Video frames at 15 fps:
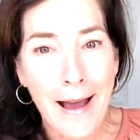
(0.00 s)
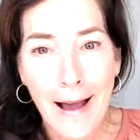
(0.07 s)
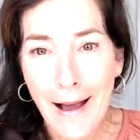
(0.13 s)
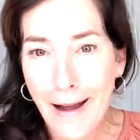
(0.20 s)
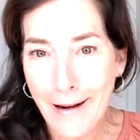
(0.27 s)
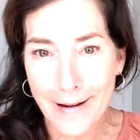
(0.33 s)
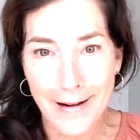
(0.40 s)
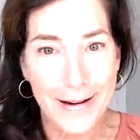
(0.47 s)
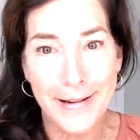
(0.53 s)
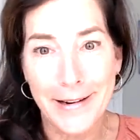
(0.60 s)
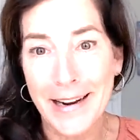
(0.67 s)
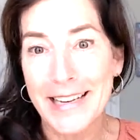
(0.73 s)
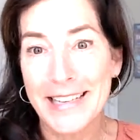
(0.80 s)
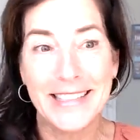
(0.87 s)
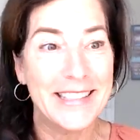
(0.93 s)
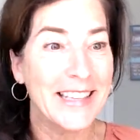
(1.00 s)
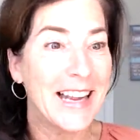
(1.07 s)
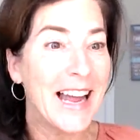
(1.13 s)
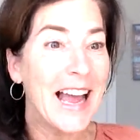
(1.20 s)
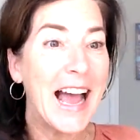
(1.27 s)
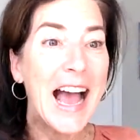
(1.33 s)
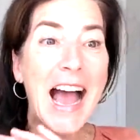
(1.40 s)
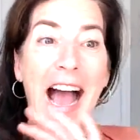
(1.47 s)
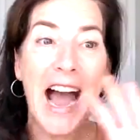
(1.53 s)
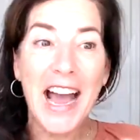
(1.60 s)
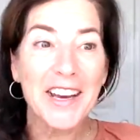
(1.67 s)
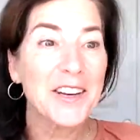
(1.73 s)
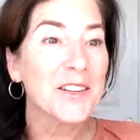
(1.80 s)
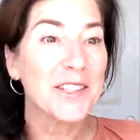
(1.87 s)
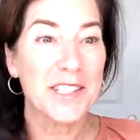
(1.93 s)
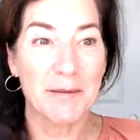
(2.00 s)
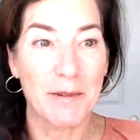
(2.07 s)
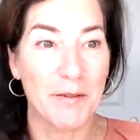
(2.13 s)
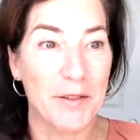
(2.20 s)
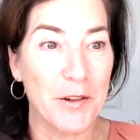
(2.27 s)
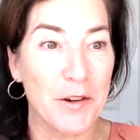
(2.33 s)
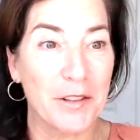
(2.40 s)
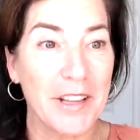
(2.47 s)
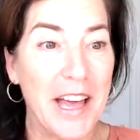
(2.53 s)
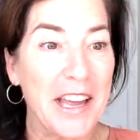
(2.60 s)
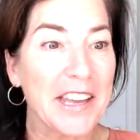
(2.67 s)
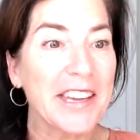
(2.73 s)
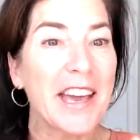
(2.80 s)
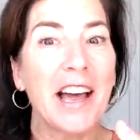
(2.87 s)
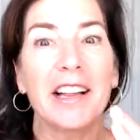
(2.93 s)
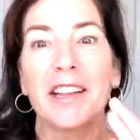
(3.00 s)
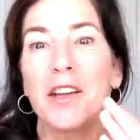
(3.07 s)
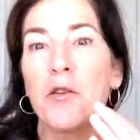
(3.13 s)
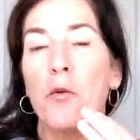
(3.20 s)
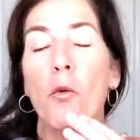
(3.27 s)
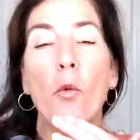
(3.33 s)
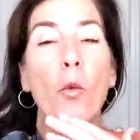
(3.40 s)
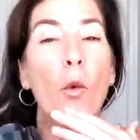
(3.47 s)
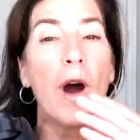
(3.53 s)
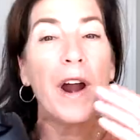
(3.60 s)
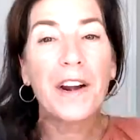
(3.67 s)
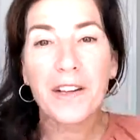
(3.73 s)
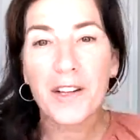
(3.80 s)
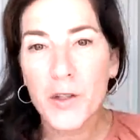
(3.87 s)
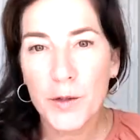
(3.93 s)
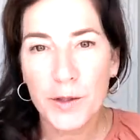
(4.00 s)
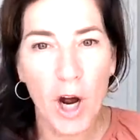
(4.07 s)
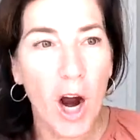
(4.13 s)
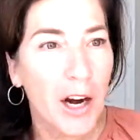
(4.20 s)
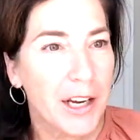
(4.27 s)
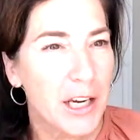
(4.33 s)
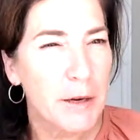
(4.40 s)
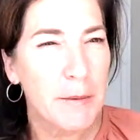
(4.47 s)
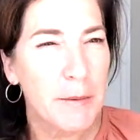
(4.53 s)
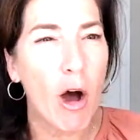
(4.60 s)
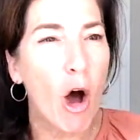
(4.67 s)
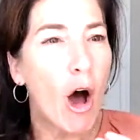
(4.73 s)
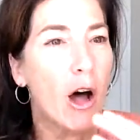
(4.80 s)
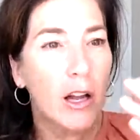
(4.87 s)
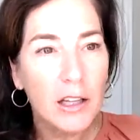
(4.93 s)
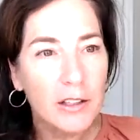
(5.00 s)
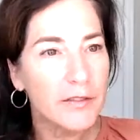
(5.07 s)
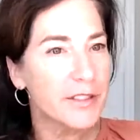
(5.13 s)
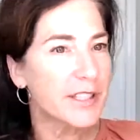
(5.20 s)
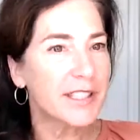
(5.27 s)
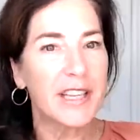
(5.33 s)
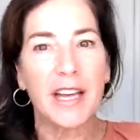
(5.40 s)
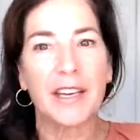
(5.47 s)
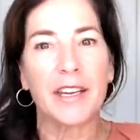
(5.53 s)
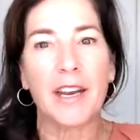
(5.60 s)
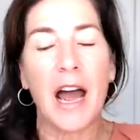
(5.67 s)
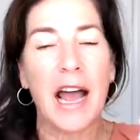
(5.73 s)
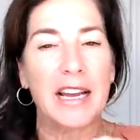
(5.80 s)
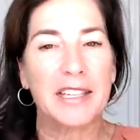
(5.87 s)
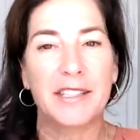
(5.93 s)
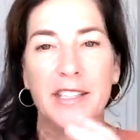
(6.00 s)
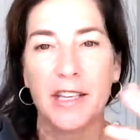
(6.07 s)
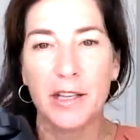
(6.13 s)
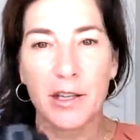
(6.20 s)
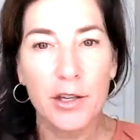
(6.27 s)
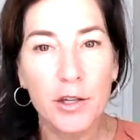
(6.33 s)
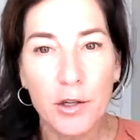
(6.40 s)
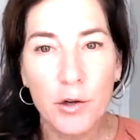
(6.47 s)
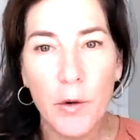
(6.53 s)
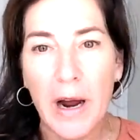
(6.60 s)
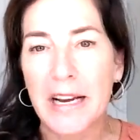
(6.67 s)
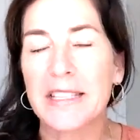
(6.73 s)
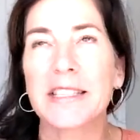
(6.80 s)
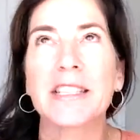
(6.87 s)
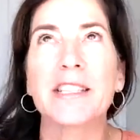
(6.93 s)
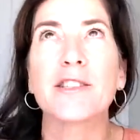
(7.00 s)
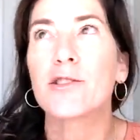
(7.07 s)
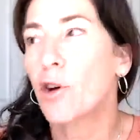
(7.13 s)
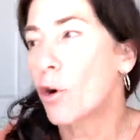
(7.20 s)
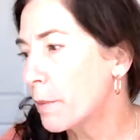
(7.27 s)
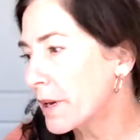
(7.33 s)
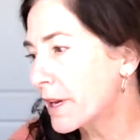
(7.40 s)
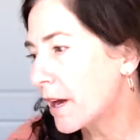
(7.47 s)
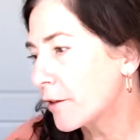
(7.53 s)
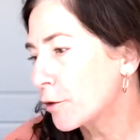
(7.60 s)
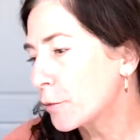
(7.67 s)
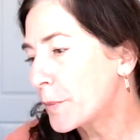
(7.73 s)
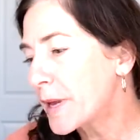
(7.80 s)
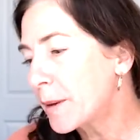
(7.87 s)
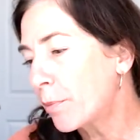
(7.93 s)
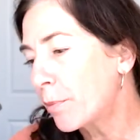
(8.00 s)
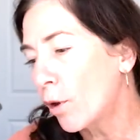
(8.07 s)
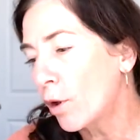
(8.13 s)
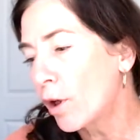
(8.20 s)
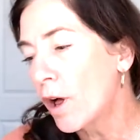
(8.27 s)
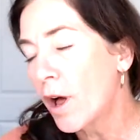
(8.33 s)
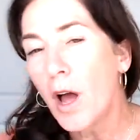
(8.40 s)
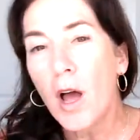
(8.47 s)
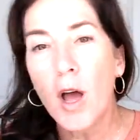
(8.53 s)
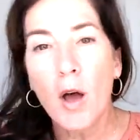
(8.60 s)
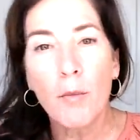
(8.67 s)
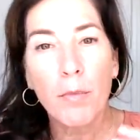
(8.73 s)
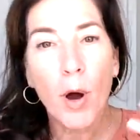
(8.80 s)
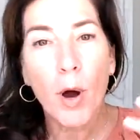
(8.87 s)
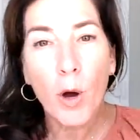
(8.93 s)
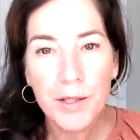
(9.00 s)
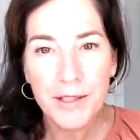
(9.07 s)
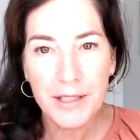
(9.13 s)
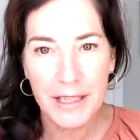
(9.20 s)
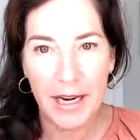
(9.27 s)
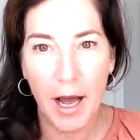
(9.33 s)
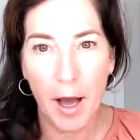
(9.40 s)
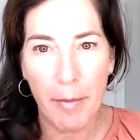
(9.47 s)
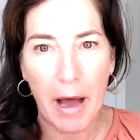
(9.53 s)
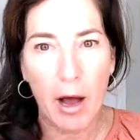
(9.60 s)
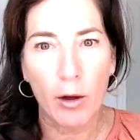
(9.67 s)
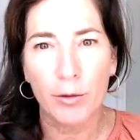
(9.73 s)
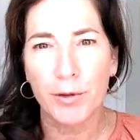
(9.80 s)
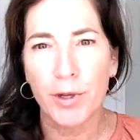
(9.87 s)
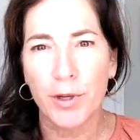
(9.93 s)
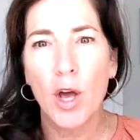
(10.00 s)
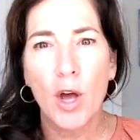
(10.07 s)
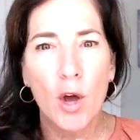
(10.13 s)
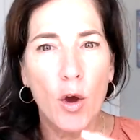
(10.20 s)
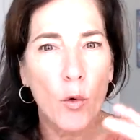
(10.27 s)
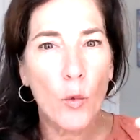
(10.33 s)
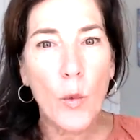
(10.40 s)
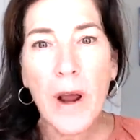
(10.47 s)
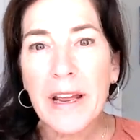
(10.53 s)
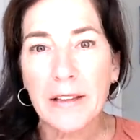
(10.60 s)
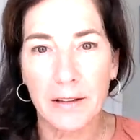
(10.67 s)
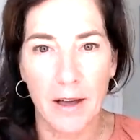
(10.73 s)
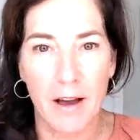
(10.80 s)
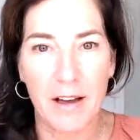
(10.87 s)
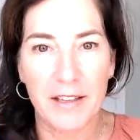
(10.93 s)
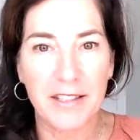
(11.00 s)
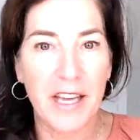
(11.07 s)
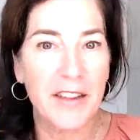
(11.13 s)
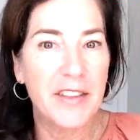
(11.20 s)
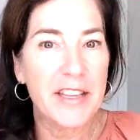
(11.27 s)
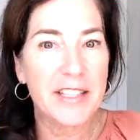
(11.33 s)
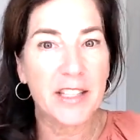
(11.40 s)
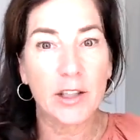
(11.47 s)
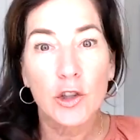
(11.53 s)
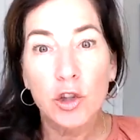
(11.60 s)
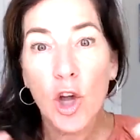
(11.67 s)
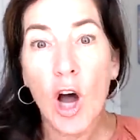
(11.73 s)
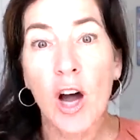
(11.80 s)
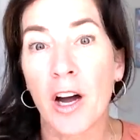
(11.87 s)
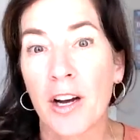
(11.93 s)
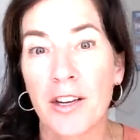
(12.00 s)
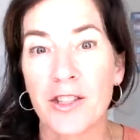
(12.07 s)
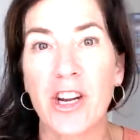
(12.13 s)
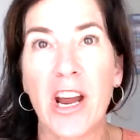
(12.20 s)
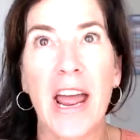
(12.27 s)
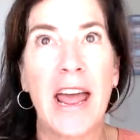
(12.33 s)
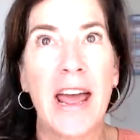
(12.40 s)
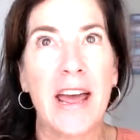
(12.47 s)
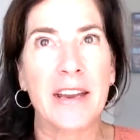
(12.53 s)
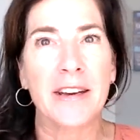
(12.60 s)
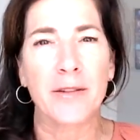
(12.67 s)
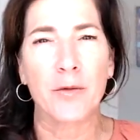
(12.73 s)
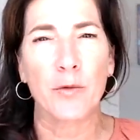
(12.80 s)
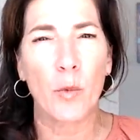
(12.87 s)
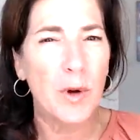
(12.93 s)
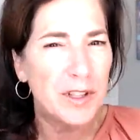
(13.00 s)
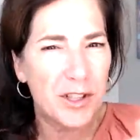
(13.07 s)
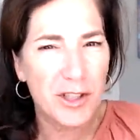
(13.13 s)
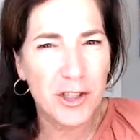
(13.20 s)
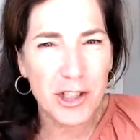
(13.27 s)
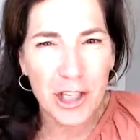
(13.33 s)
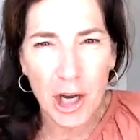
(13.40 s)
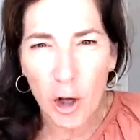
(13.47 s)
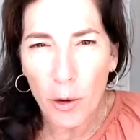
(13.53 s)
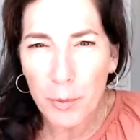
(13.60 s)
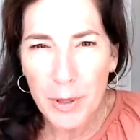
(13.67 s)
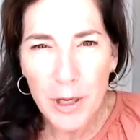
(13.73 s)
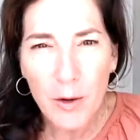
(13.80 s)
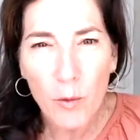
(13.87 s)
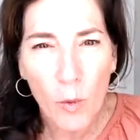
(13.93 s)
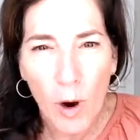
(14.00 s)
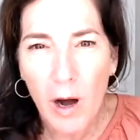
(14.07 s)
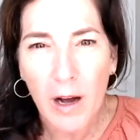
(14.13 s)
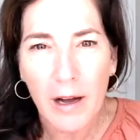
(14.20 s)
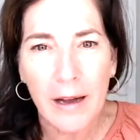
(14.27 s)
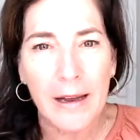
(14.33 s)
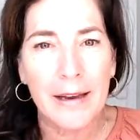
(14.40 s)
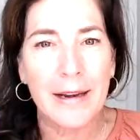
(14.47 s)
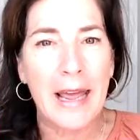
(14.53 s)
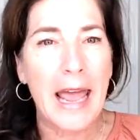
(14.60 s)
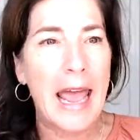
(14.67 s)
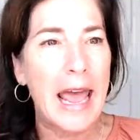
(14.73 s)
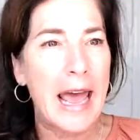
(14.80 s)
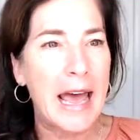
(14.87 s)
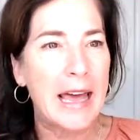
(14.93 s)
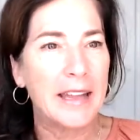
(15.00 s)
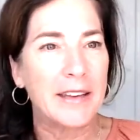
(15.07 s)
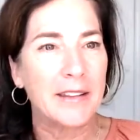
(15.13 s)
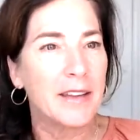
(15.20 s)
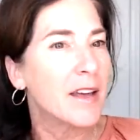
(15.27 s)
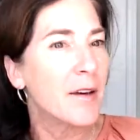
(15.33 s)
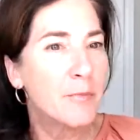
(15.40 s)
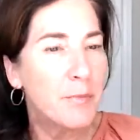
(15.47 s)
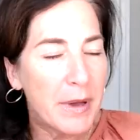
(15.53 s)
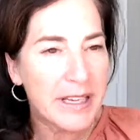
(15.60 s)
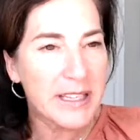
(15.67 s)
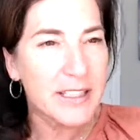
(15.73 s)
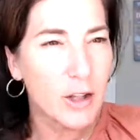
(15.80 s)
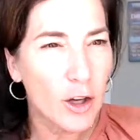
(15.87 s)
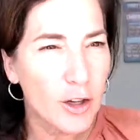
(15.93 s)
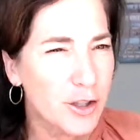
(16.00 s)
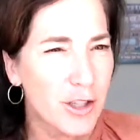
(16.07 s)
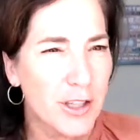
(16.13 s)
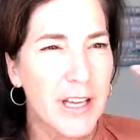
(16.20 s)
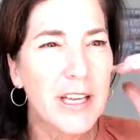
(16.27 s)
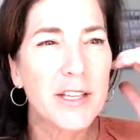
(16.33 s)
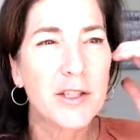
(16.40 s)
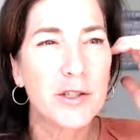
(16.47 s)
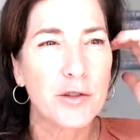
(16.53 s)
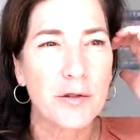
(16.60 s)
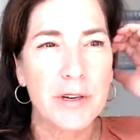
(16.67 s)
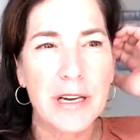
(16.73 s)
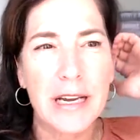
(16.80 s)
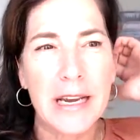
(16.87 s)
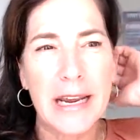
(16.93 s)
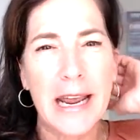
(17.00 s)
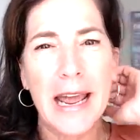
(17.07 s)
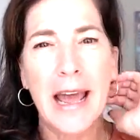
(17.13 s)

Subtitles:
All right, you guys. I know some of you are like, Kelly, what are you talking about? All of a sudden, I see so many other people posting about weight loss and this launch and what's GLP-1 and biggest launch in history.